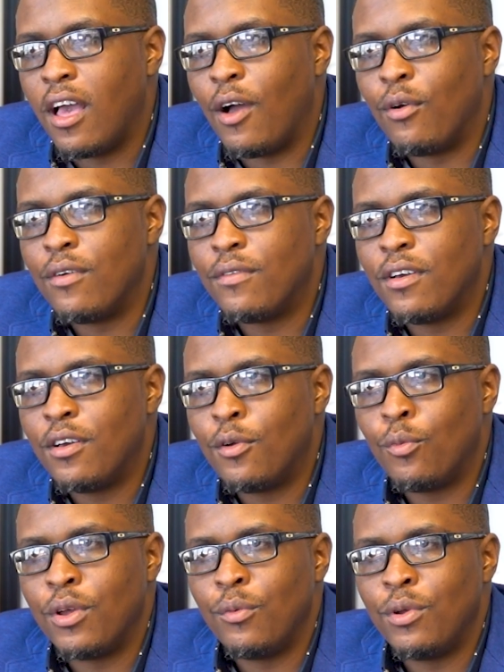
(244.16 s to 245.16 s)
However,
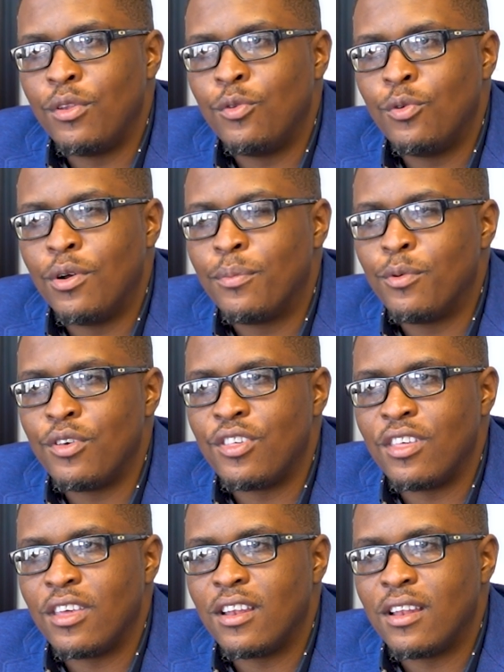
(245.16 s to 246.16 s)
we do
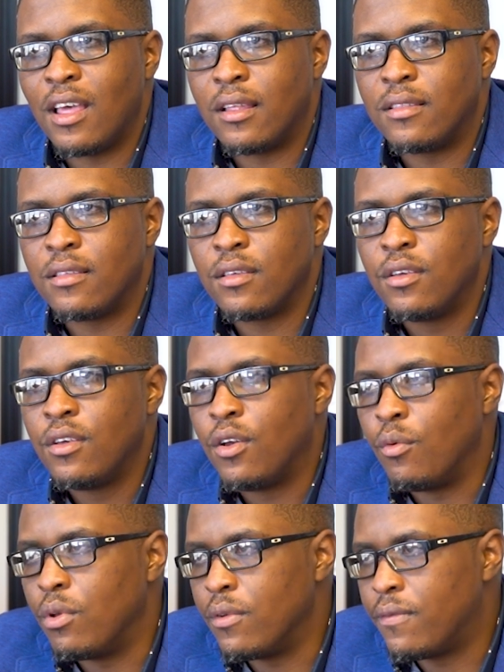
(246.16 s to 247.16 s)
appreciate that
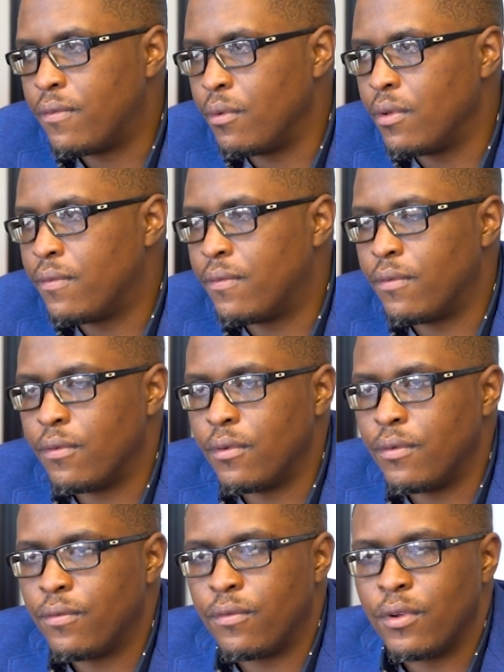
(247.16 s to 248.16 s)
with
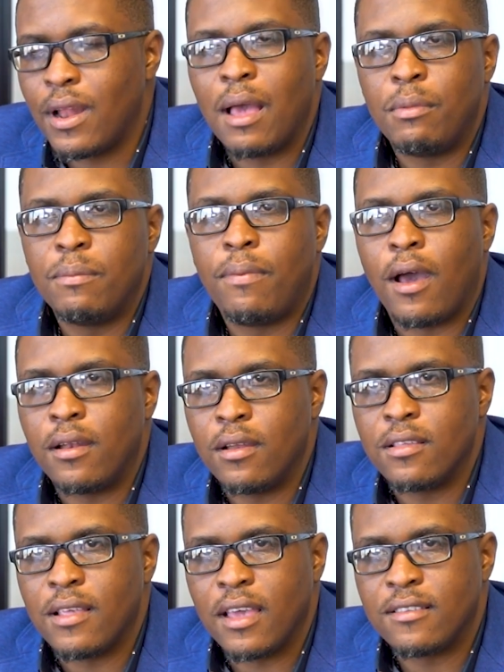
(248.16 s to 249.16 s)
reliable
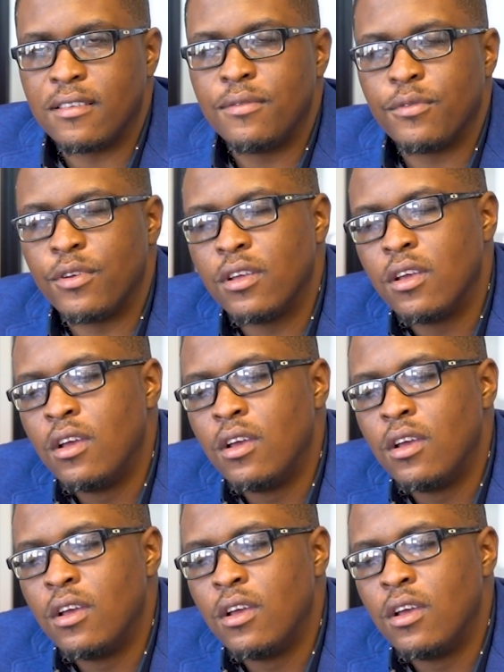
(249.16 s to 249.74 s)
partners like Savory,